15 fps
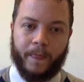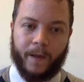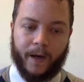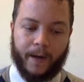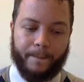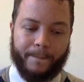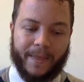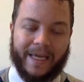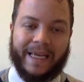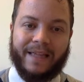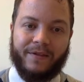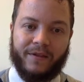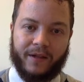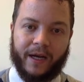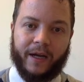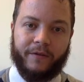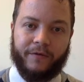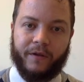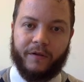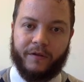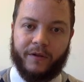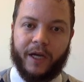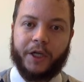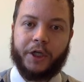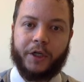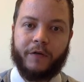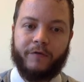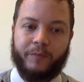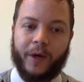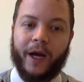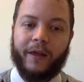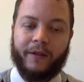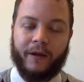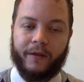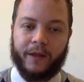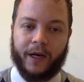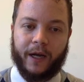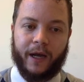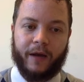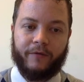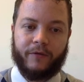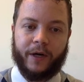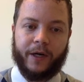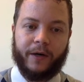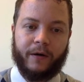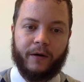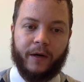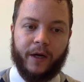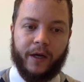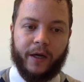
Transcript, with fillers: um, inside of this session of Python that I have right here.